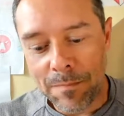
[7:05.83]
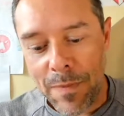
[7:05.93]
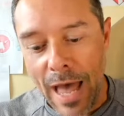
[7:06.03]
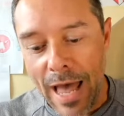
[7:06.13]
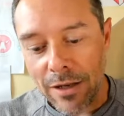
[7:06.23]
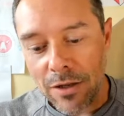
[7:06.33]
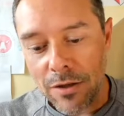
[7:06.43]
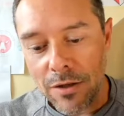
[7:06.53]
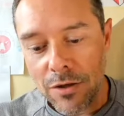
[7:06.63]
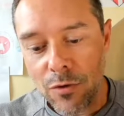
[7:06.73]
that
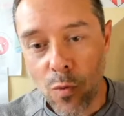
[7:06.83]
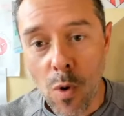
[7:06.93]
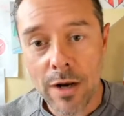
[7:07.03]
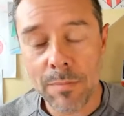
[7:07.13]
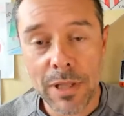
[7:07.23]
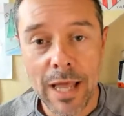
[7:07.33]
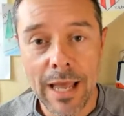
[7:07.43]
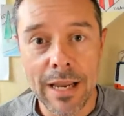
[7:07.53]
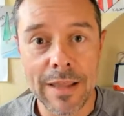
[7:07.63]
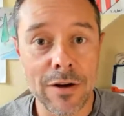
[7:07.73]
you'd want to
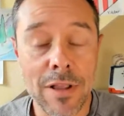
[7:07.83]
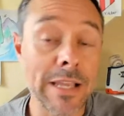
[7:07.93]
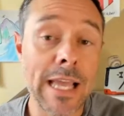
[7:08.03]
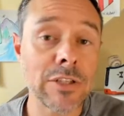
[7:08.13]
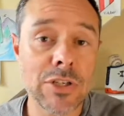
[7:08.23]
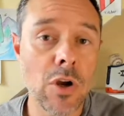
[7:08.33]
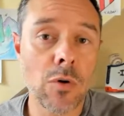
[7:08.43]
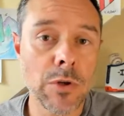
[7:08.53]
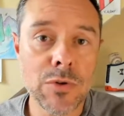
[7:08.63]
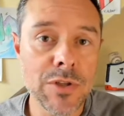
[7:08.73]
play, and they're like, yeah, just
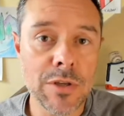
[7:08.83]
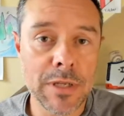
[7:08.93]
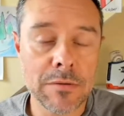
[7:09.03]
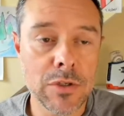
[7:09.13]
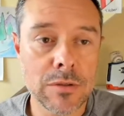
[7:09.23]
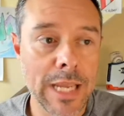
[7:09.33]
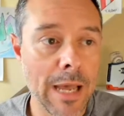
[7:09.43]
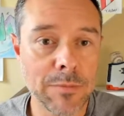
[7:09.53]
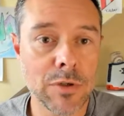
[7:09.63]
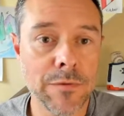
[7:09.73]
go use them in
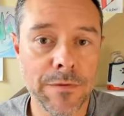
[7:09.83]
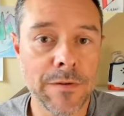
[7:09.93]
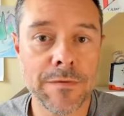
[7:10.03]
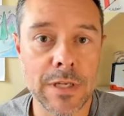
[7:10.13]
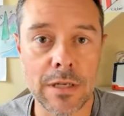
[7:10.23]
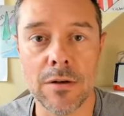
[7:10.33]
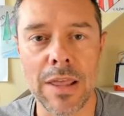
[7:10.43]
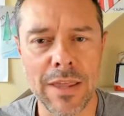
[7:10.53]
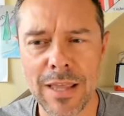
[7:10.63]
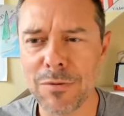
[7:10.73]
Cap 250. I
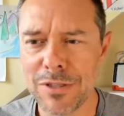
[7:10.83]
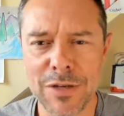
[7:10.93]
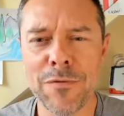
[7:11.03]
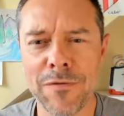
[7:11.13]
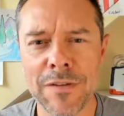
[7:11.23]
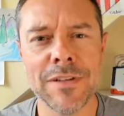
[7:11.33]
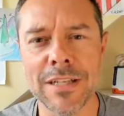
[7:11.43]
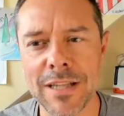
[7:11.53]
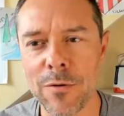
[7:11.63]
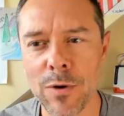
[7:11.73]
think that 250
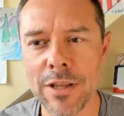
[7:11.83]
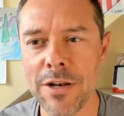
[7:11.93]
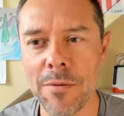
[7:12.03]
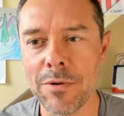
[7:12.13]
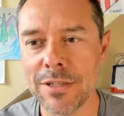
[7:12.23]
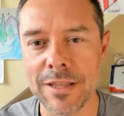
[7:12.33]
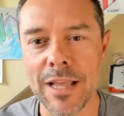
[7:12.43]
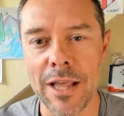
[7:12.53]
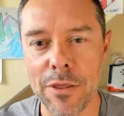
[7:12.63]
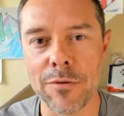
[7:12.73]
is like one of the numbers that they
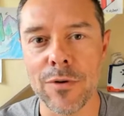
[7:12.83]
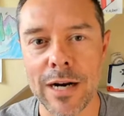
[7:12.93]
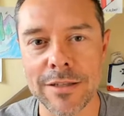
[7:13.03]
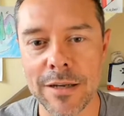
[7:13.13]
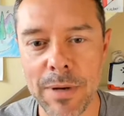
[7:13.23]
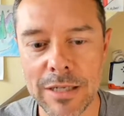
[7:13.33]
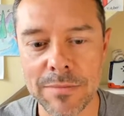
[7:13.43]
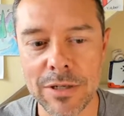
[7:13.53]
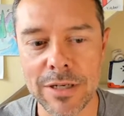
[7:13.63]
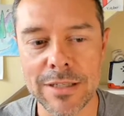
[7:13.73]
like threw out as like
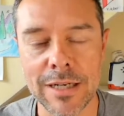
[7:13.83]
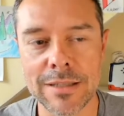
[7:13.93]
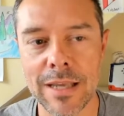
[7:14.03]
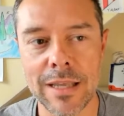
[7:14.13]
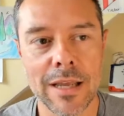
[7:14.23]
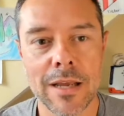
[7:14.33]
possibilities. And it's like,